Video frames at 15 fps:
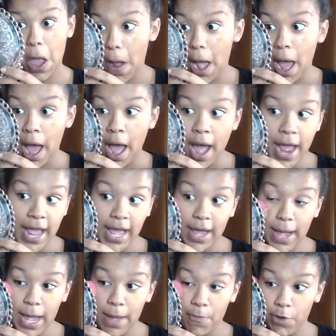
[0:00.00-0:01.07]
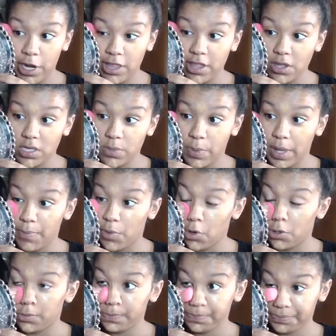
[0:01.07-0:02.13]
I am one of those
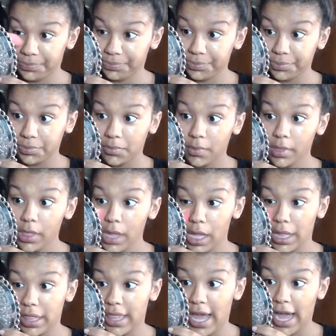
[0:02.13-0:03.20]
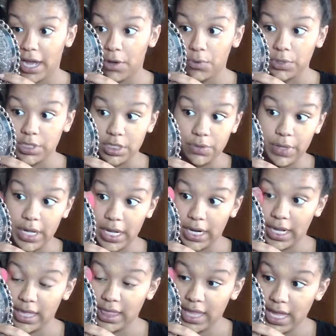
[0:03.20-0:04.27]
people that will do
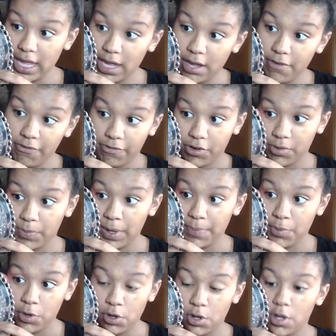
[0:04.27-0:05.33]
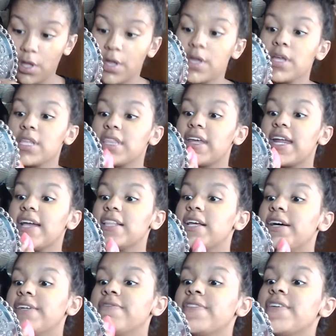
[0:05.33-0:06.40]
anything for people that I
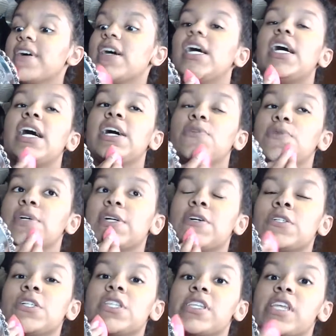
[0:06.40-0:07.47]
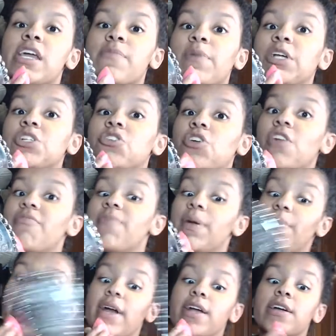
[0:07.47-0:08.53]
love. I will take my shirt off my
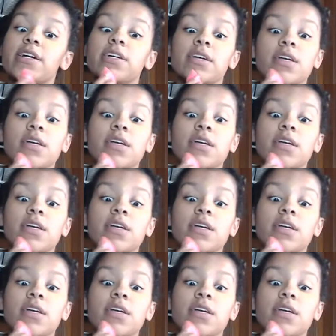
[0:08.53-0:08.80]
back